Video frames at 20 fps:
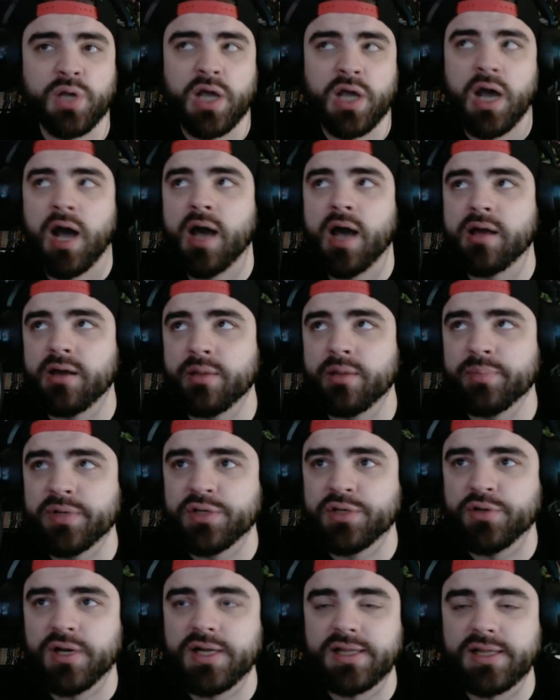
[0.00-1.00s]
caught up in
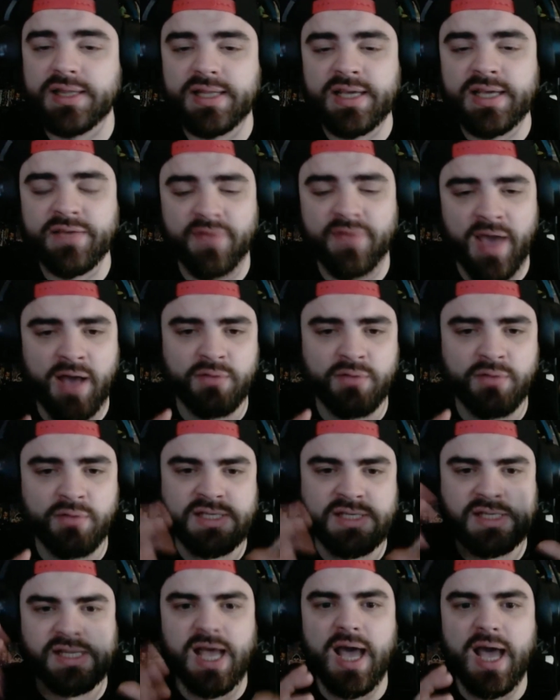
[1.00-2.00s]
trying to live
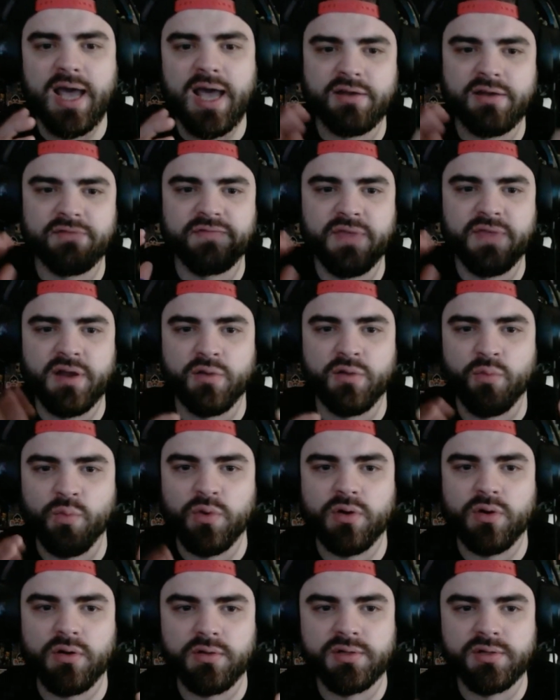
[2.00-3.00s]
outside of their
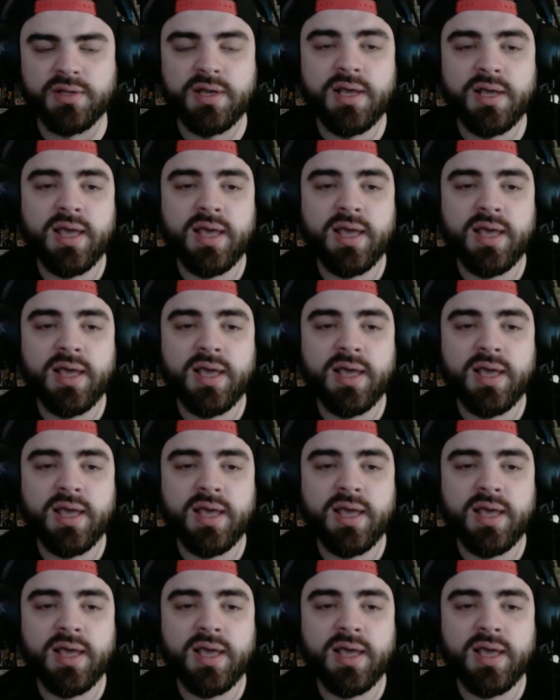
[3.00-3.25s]
world,